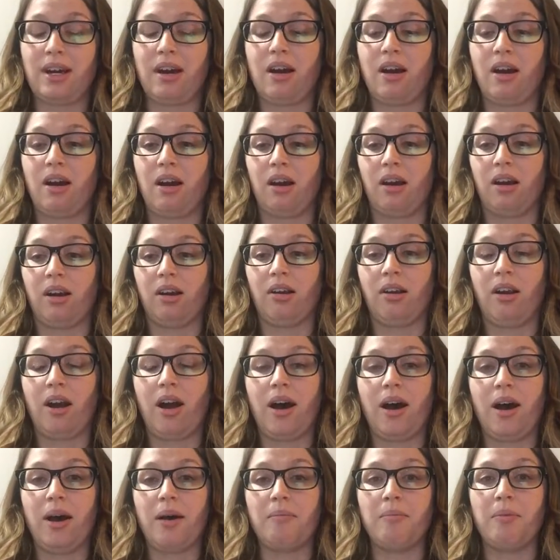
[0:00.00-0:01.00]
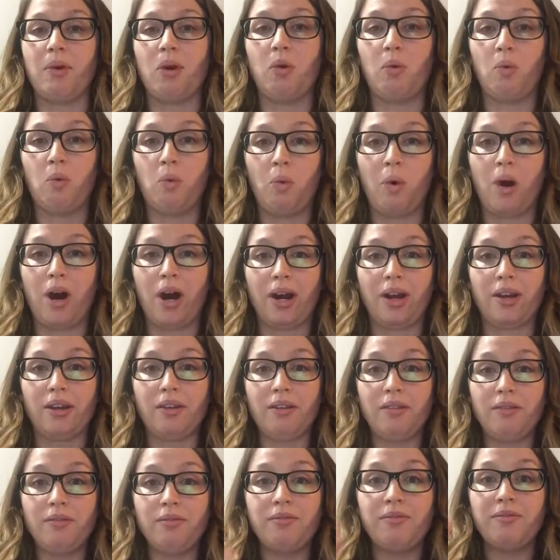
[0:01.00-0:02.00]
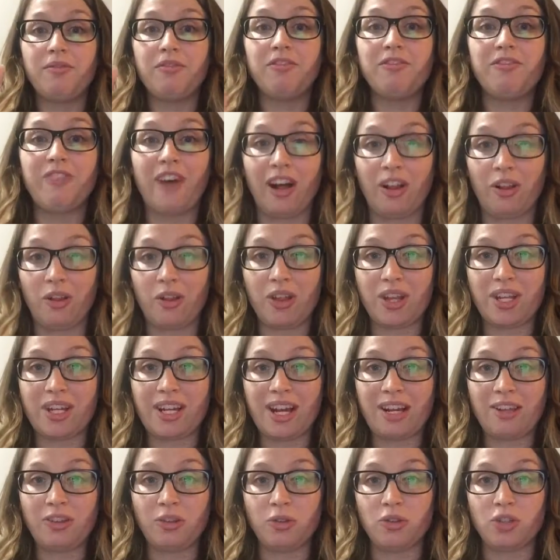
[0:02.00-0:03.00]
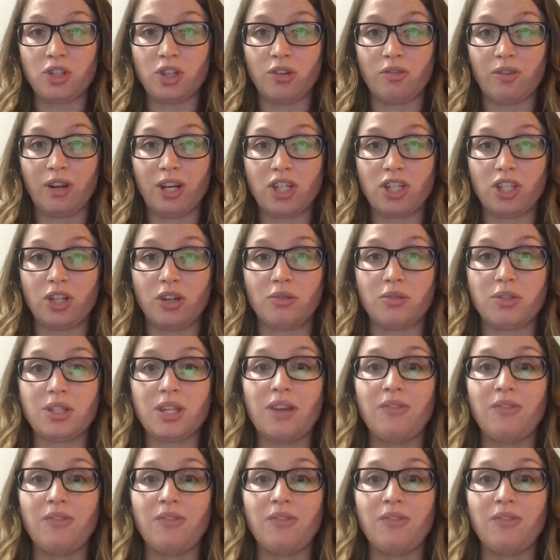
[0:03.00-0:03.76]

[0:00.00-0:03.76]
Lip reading: are 1, follow the dilution ratios.